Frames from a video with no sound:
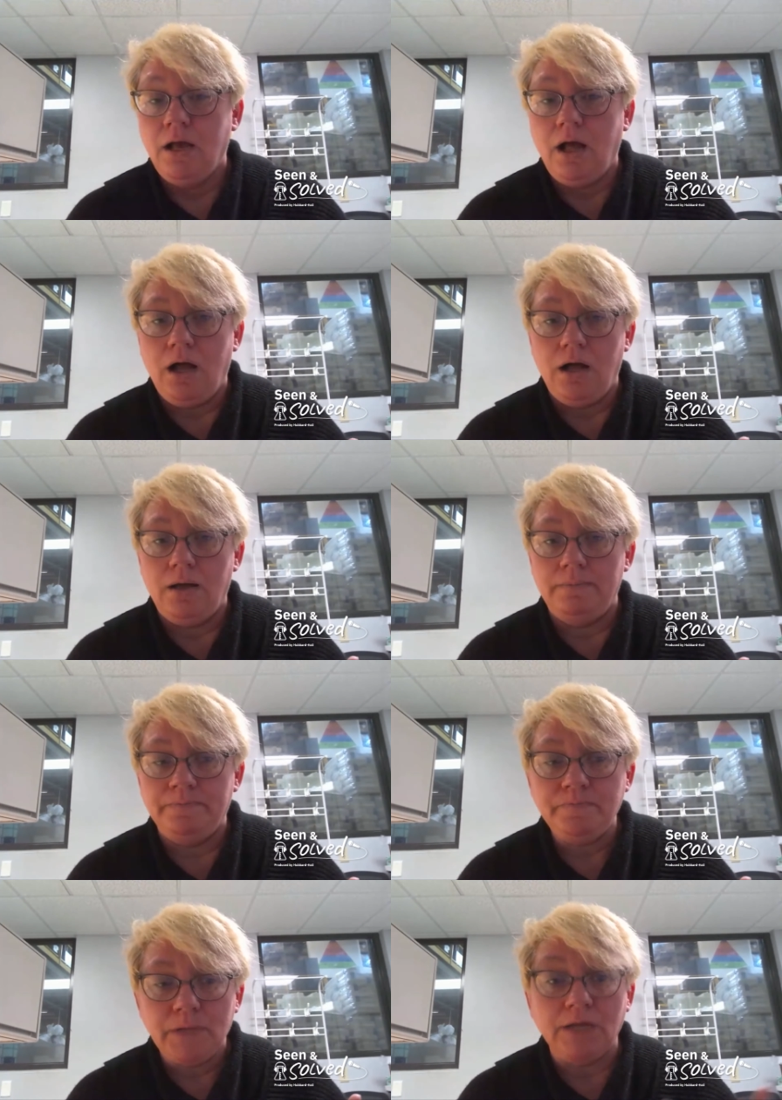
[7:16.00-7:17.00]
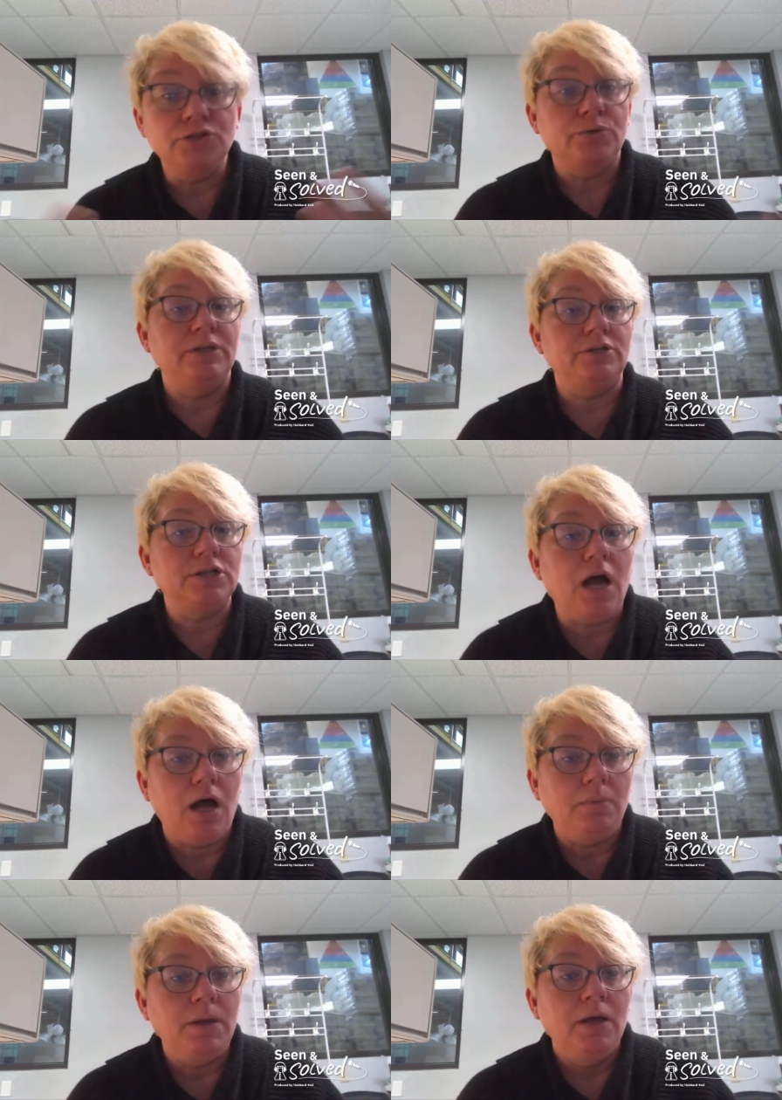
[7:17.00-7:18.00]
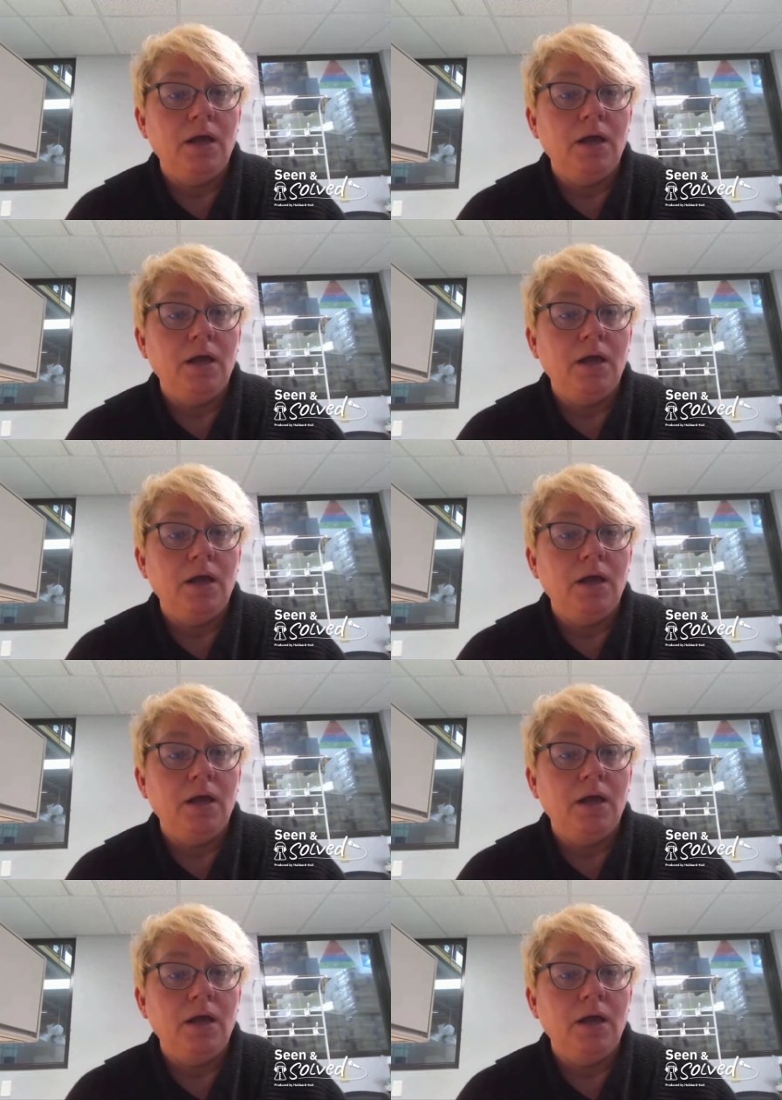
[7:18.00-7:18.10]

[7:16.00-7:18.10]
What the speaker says: and doing their job.